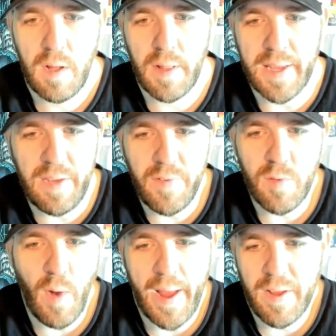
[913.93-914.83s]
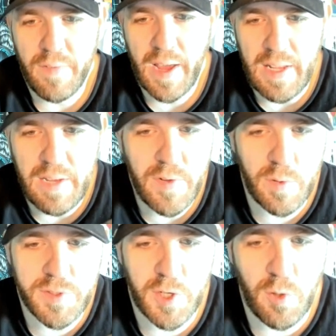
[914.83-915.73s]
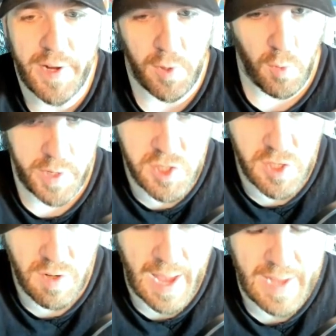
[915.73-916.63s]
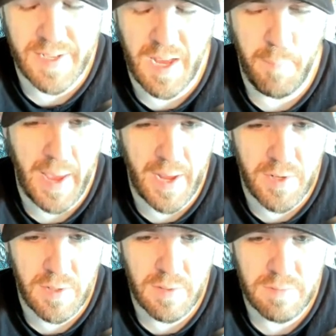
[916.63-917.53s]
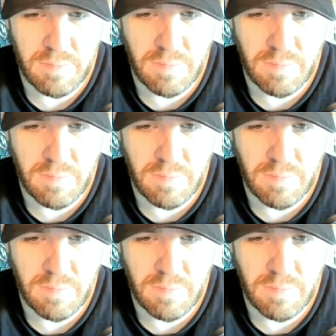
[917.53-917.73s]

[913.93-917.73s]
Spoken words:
Like, even Ragavan, even though it's a great creature, as a commander,